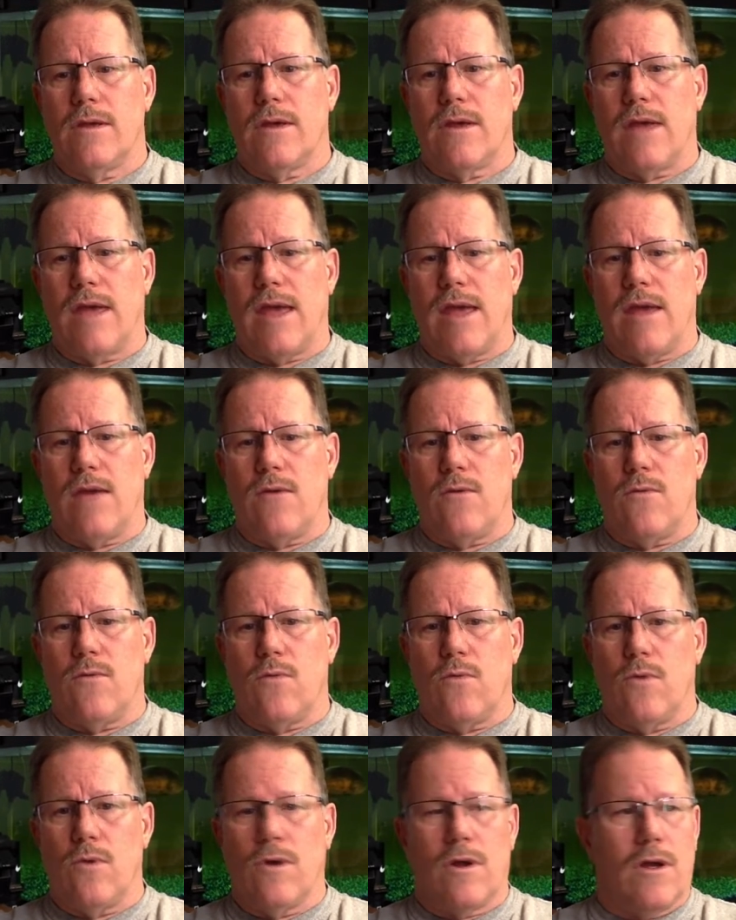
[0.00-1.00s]
And
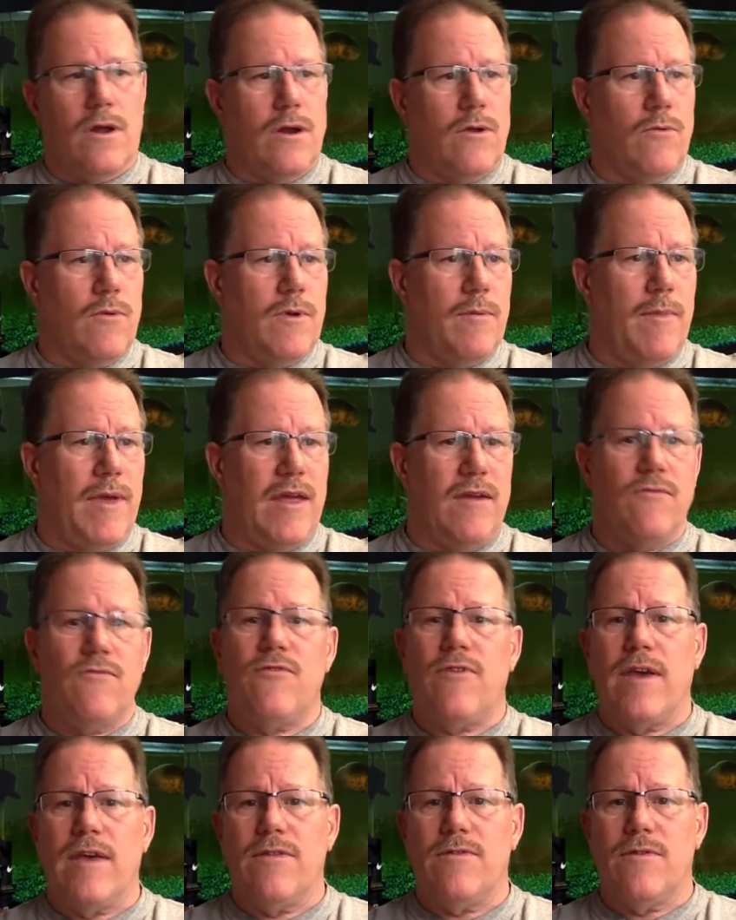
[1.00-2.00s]
we're going to remain
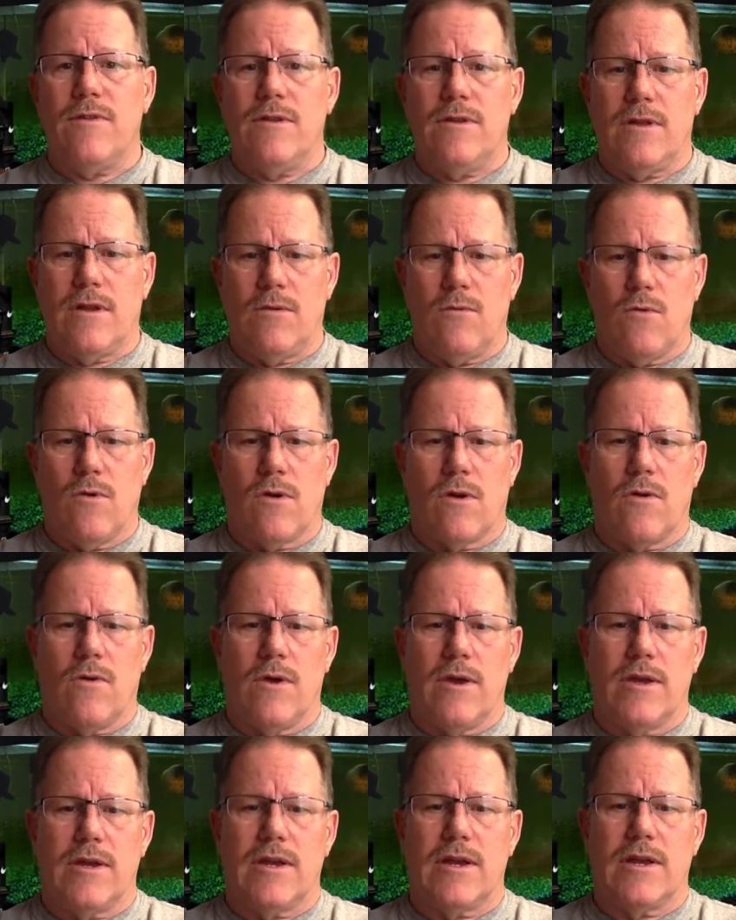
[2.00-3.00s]
faithful, and we're
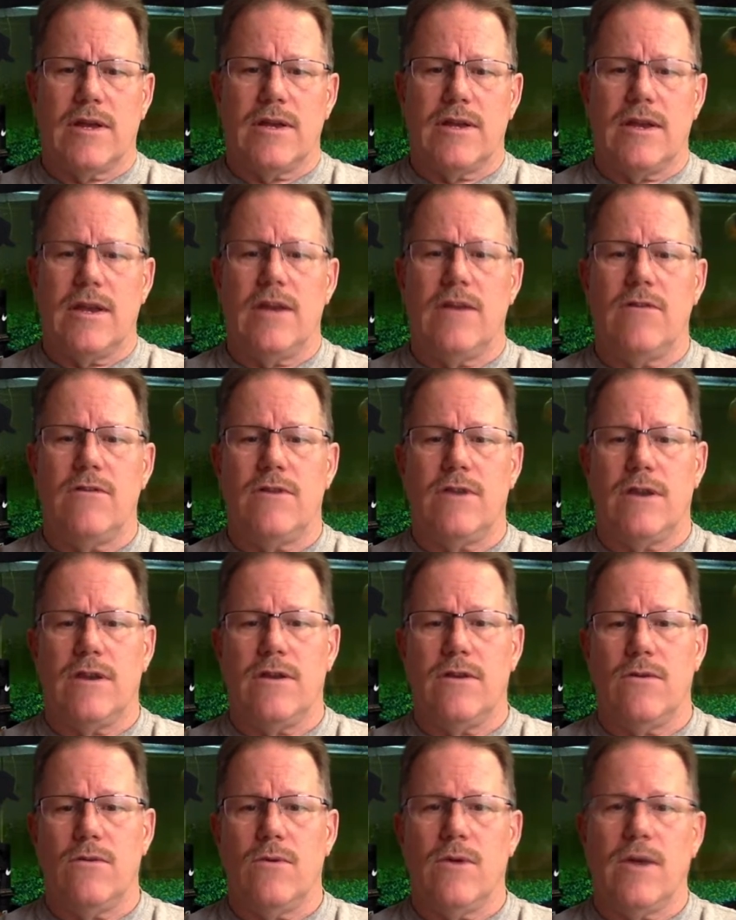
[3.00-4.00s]
going to continue to
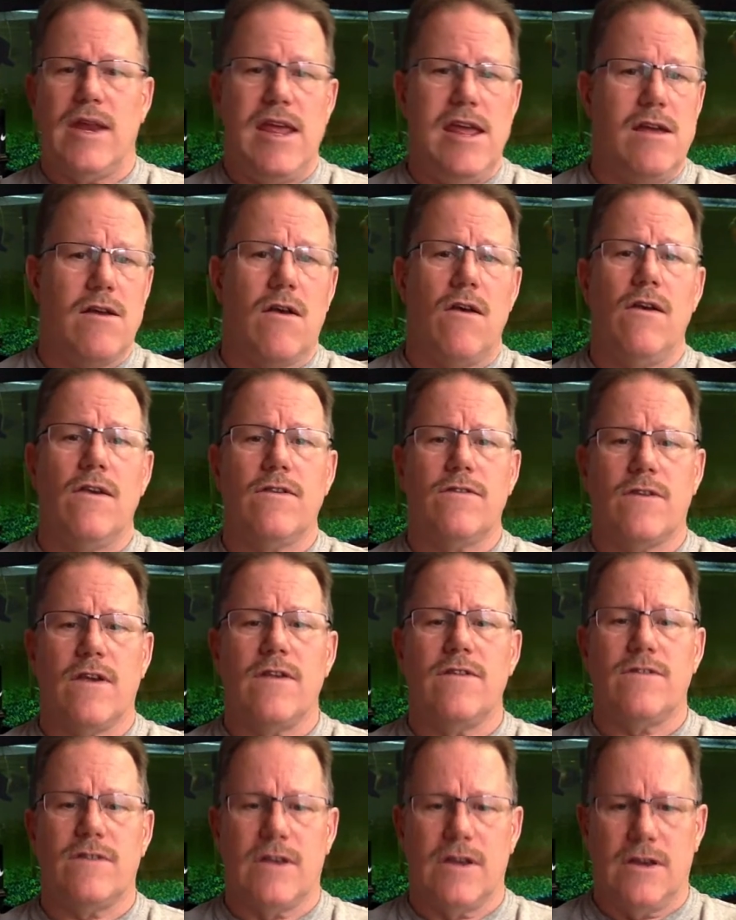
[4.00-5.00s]
do what he calls
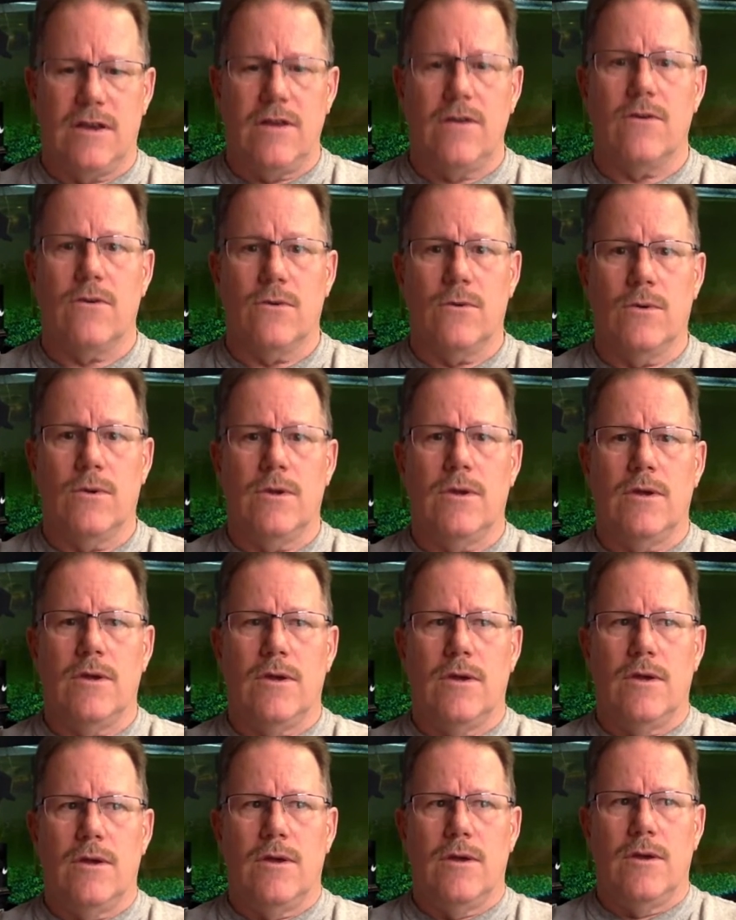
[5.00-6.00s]
us to do,
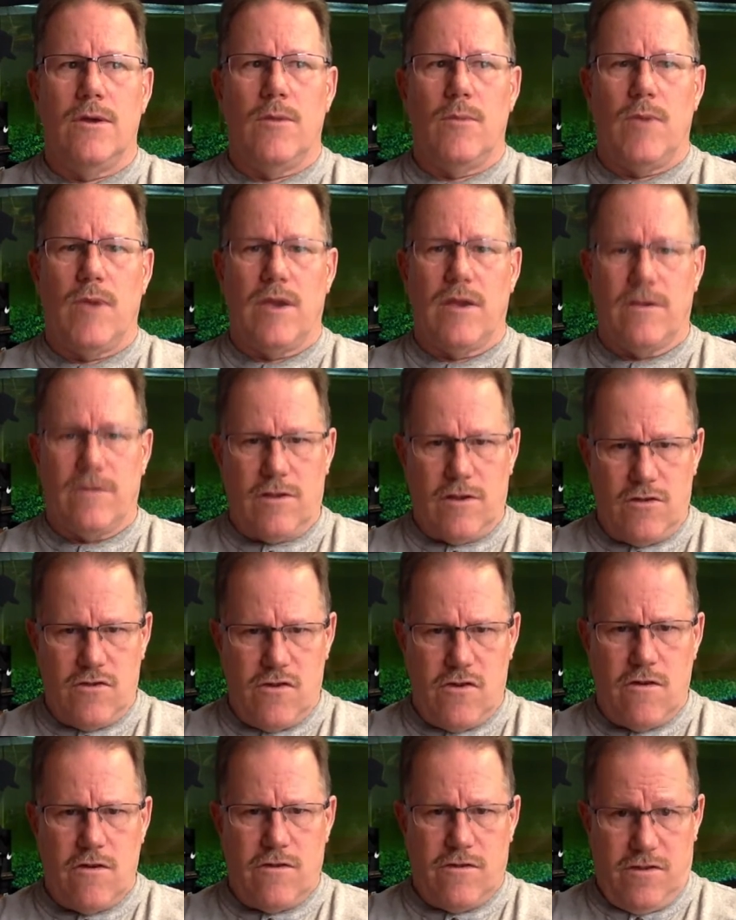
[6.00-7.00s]
because the
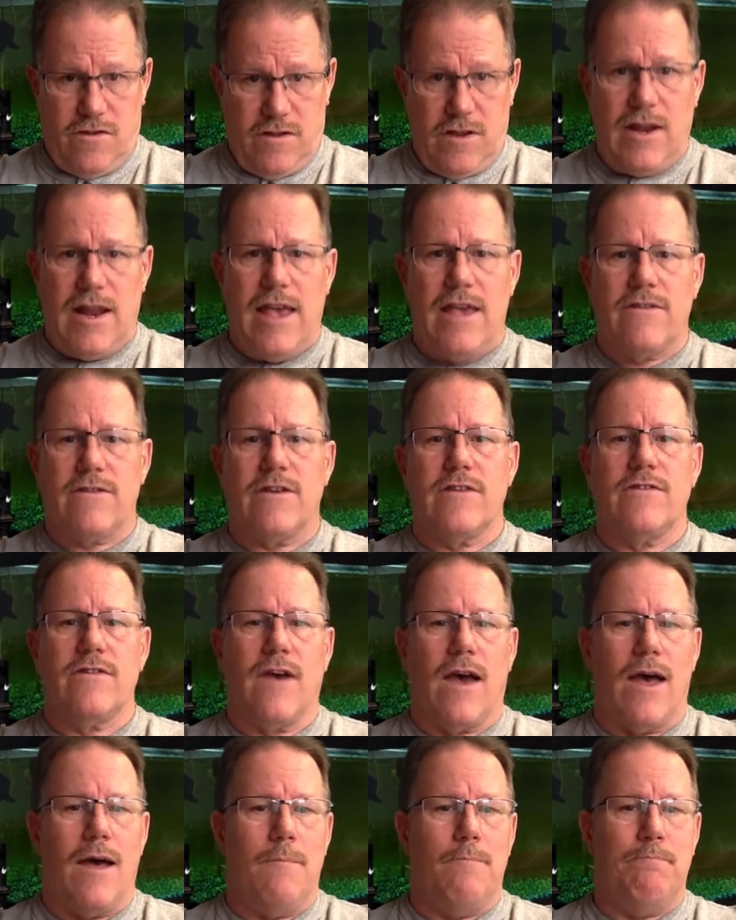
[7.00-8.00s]
church still has a
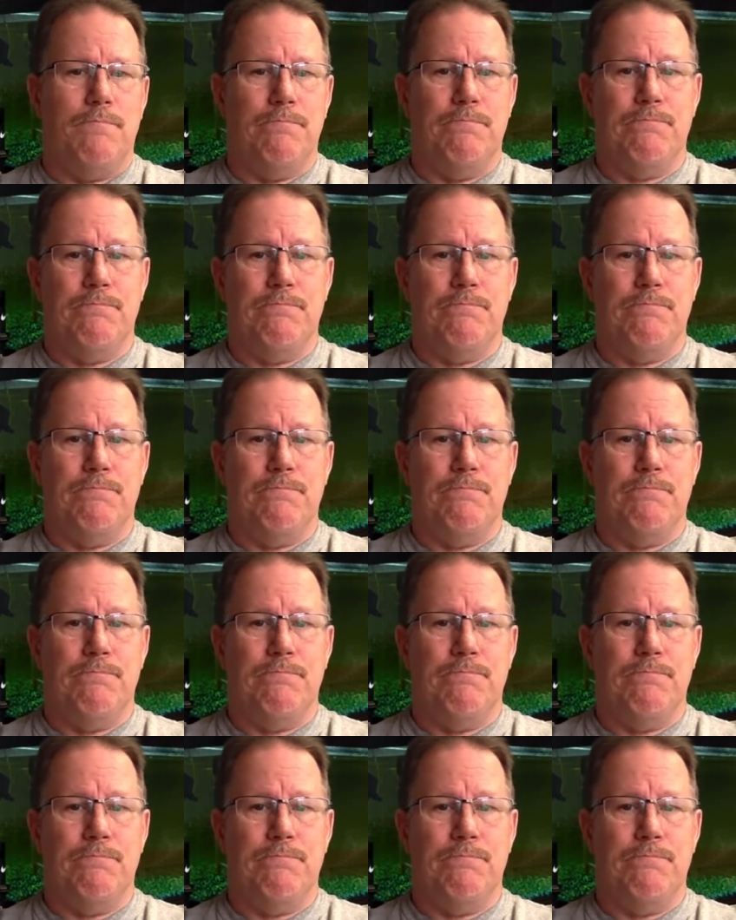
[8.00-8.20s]
job.